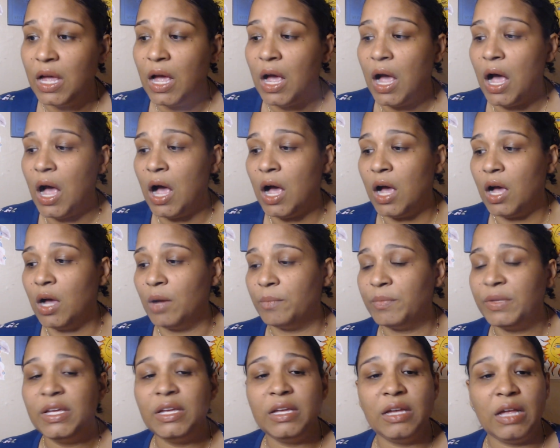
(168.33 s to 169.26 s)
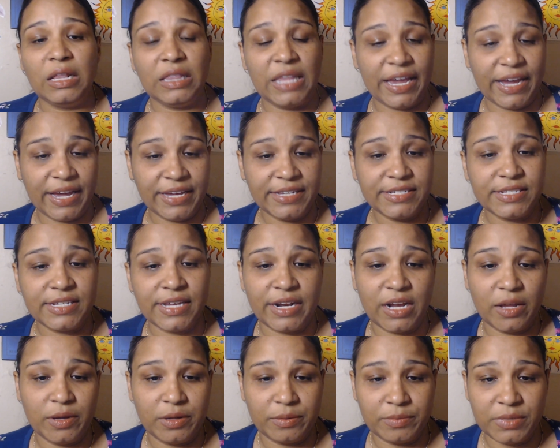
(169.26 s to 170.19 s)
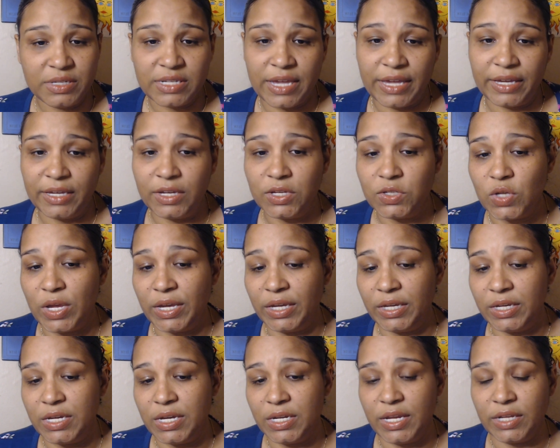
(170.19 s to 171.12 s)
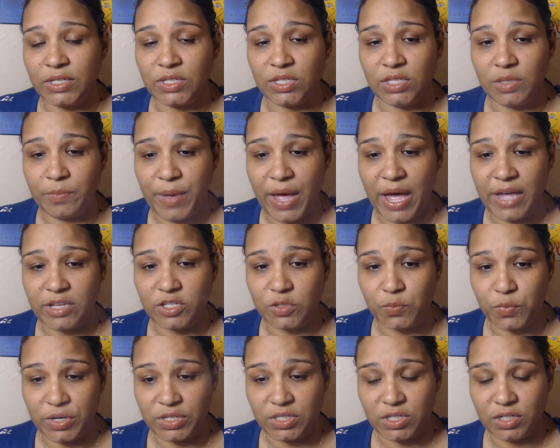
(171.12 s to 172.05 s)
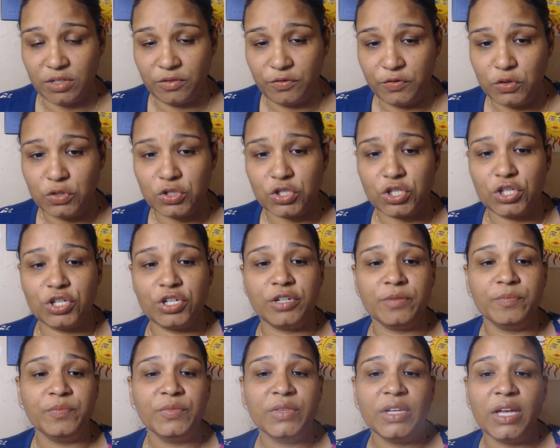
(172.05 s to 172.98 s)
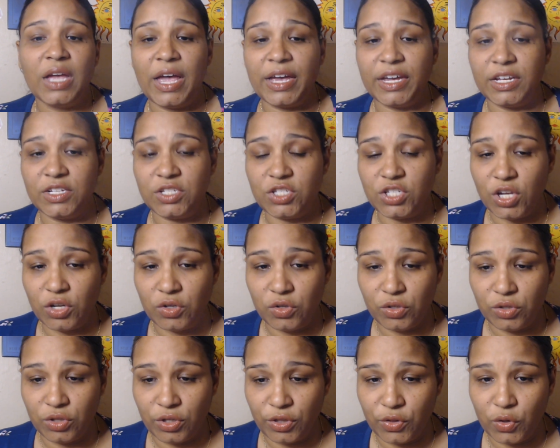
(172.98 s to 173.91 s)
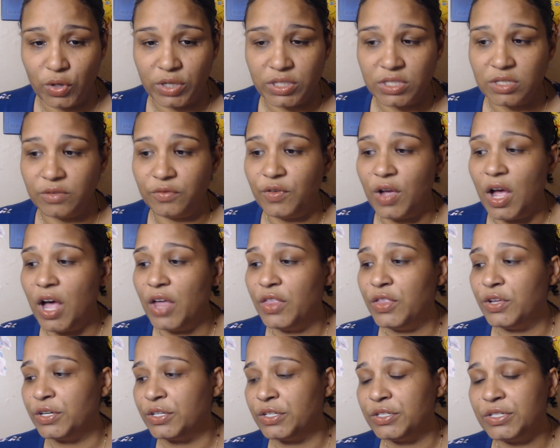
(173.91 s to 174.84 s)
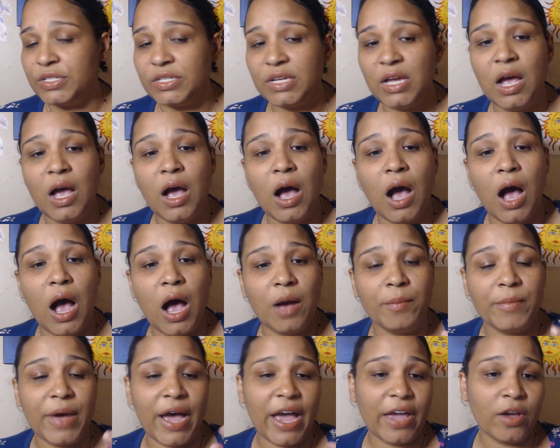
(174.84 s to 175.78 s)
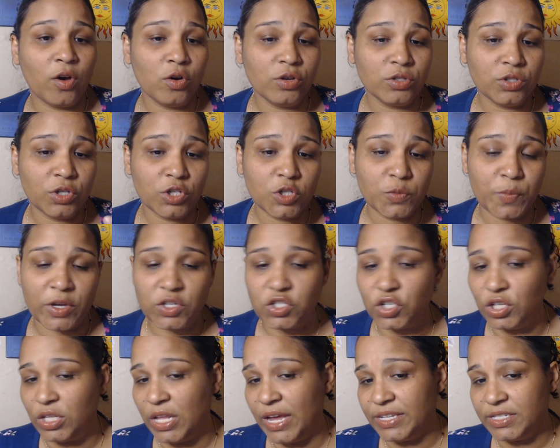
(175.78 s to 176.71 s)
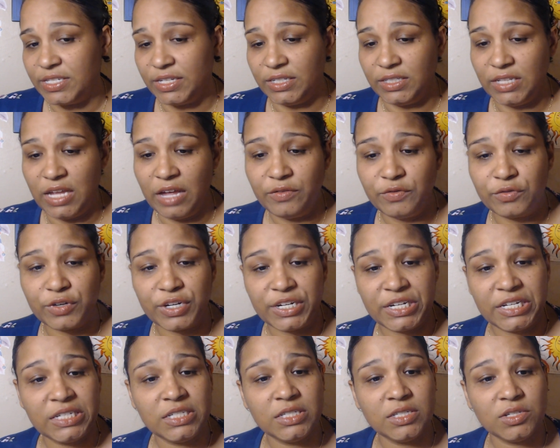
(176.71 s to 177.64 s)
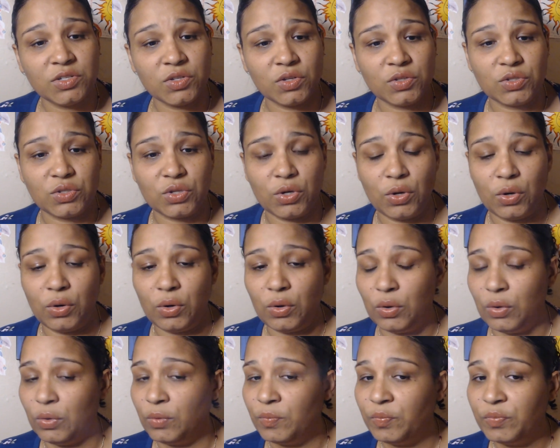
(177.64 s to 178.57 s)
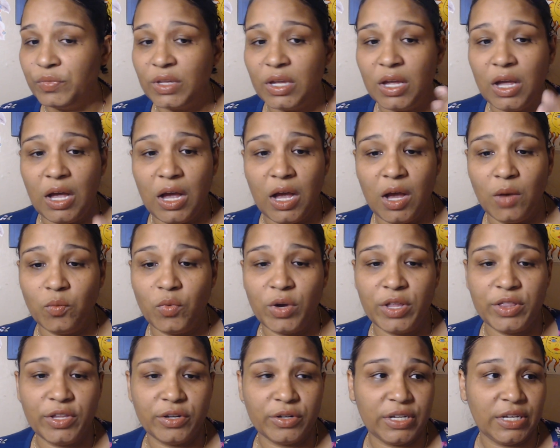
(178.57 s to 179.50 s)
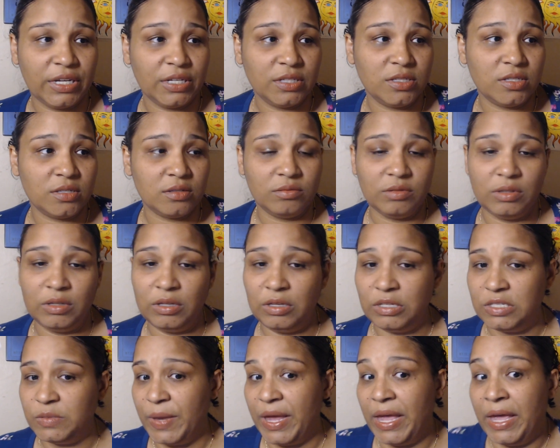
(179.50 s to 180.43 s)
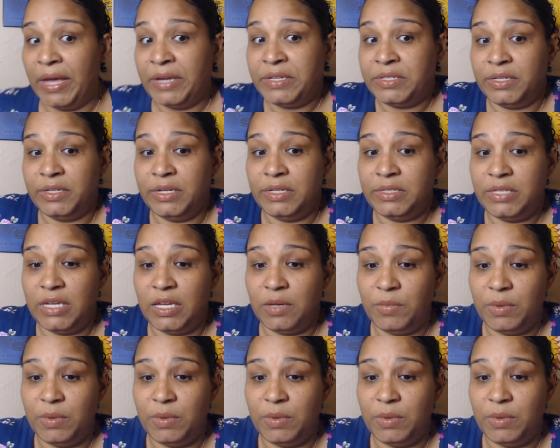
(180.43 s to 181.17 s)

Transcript: Um, like I said, I am a psychic, so I can connect to the past, present, and future. I can tell you the thoughts of others. Um, I also specialize in love readings. So, um, whether it's is my ex going to take me